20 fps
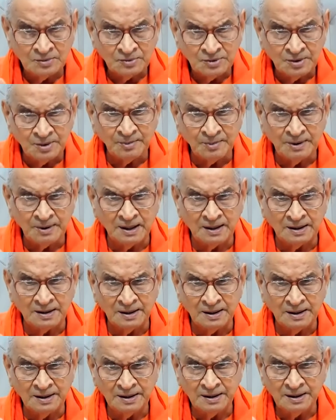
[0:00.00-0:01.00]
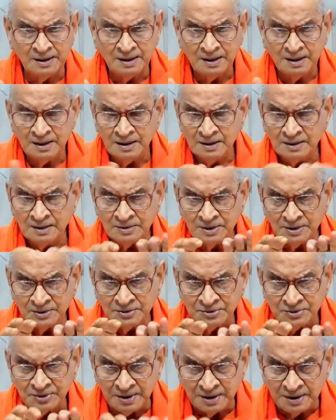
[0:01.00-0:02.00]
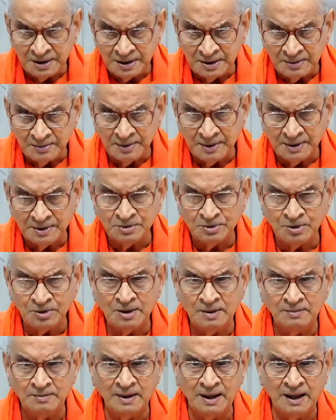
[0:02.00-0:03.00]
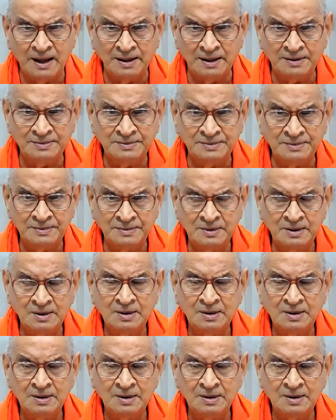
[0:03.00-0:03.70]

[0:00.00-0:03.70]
Similarly, this individual man